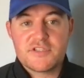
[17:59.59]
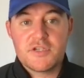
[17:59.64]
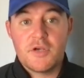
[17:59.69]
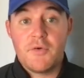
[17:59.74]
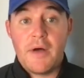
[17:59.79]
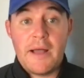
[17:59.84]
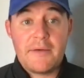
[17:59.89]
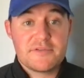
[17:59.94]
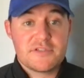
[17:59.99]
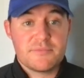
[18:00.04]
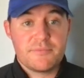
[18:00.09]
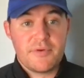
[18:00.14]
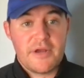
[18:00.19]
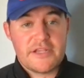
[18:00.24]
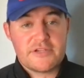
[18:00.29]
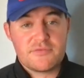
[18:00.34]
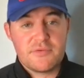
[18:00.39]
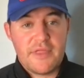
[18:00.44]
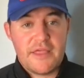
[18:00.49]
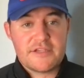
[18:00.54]
So I was
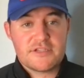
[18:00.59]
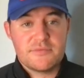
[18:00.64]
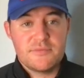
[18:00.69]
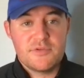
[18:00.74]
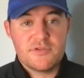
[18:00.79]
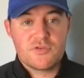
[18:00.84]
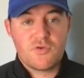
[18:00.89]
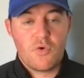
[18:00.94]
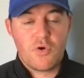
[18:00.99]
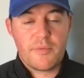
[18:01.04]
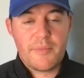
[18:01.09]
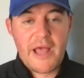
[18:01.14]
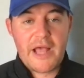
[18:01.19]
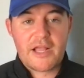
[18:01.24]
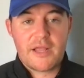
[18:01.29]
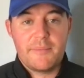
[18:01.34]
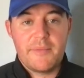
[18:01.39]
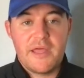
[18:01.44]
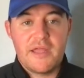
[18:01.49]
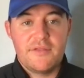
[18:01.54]
impressed with SMU's quarterback
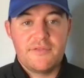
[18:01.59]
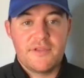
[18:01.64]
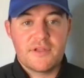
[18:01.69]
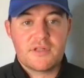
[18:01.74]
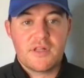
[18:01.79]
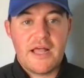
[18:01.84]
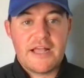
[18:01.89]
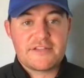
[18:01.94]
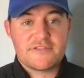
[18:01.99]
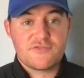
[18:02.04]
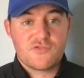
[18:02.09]
commit in the class of